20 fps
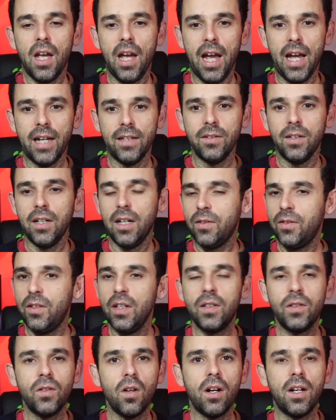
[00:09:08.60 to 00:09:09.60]
And
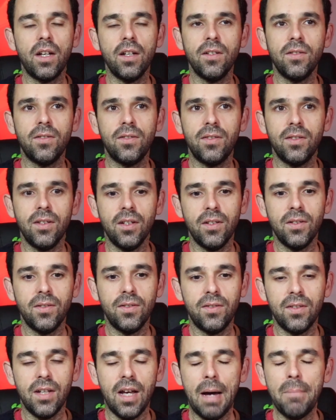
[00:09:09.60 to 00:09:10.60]
TikTok
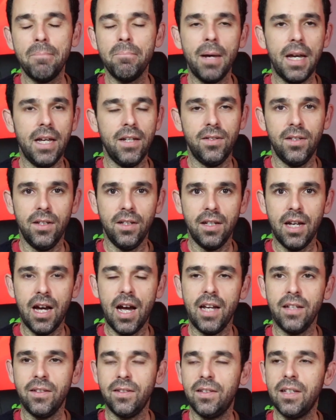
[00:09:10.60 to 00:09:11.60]
is amazing.
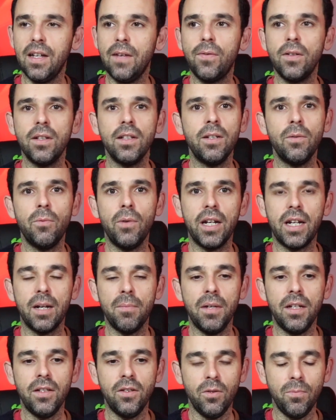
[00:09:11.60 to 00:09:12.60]
I definitely
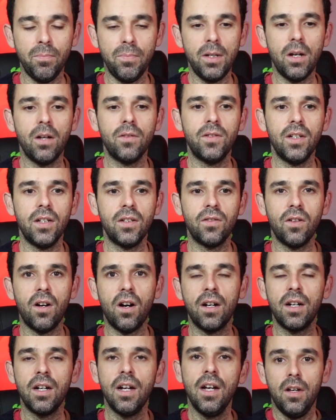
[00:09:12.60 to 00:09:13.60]
recommend you be on
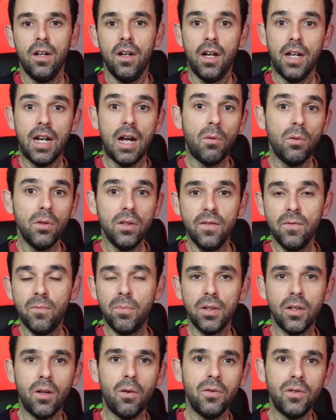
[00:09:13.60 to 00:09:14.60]
TikTok. And I will leave
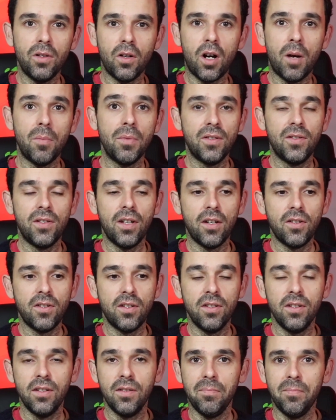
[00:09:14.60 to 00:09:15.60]
below in the comment
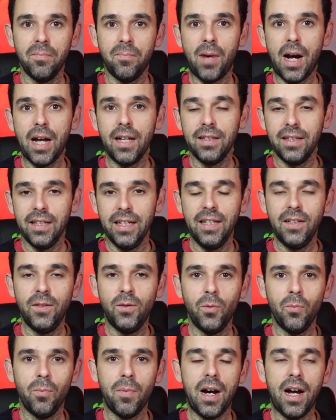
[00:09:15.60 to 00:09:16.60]
section my link
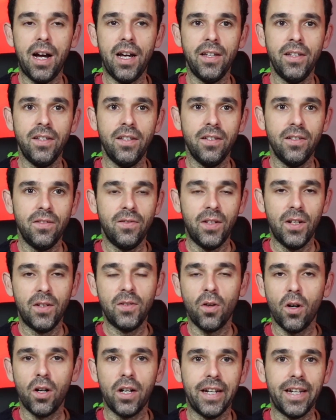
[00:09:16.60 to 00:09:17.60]
to my
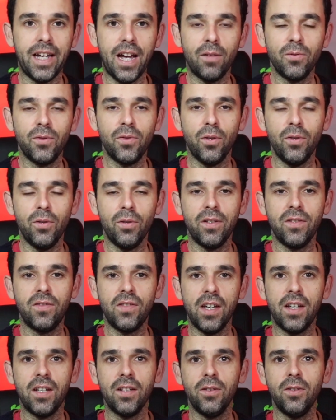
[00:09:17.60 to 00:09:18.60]
TikTok account, so you could
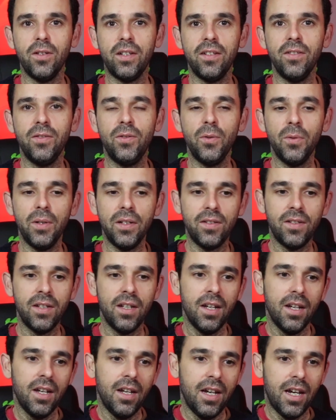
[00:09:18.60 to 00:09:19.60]
take a look into it
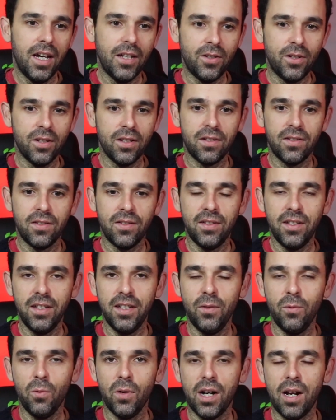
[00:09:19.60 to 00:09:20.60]
and just
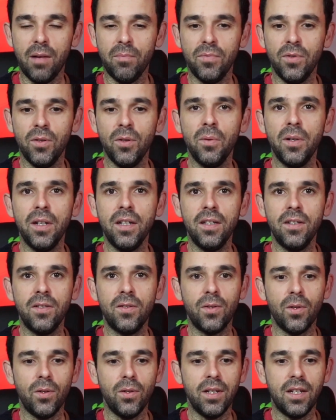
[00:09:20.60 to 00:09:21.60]
see what I'm doing,
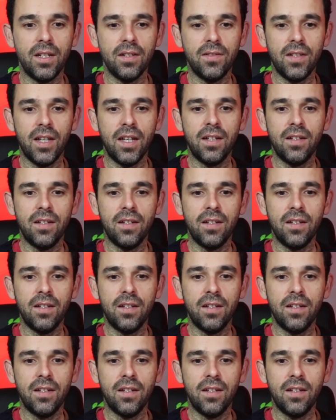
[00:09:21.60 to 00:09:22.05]
so you can